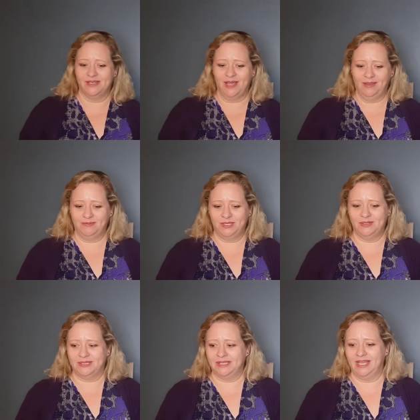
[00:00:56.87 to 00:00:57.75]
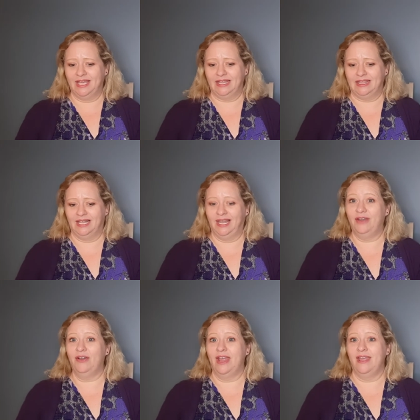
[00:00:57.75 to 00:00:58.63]
time to sing the
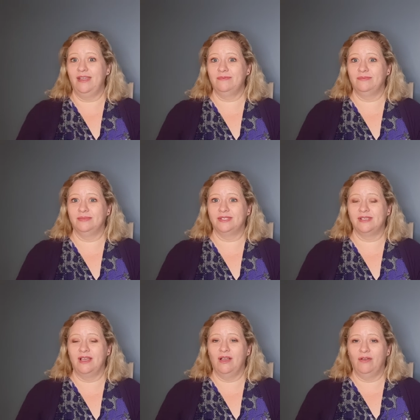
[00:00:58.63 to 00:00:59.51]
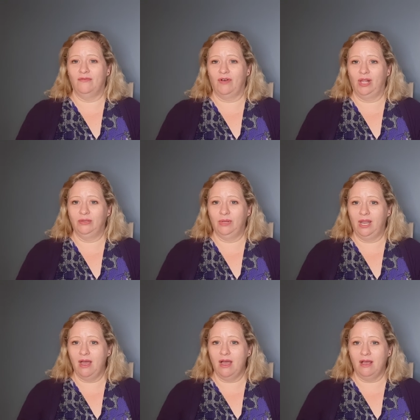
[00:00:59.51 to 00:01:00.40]
letter names. Follow
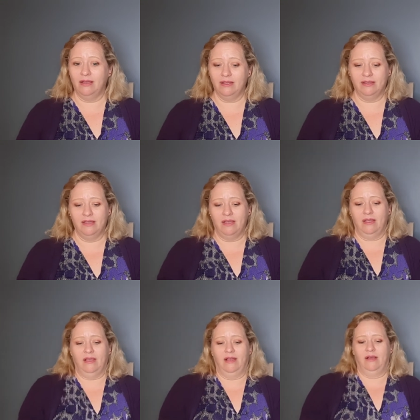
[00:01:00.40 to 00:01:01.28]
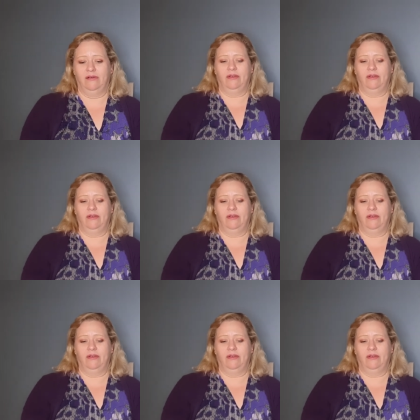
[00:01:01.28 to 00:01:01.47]
along. All